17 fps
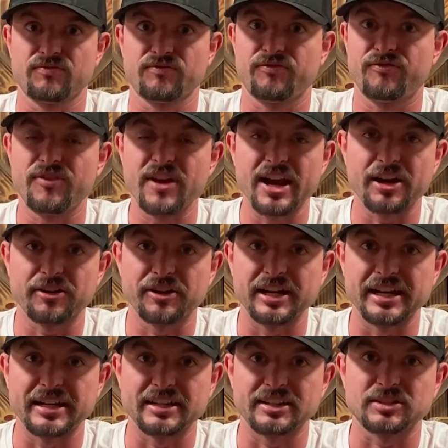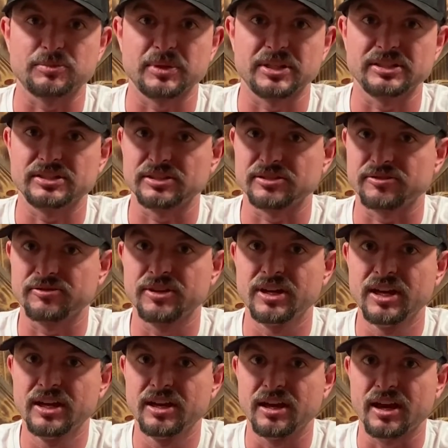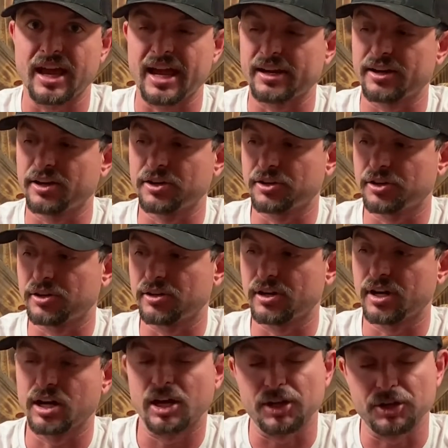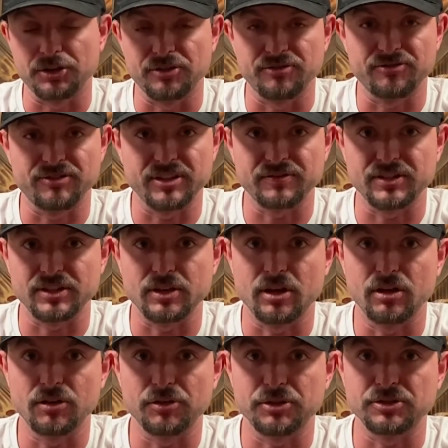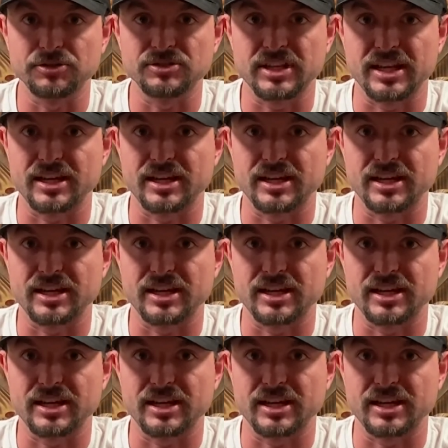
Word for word: very inexpensive at under $150 and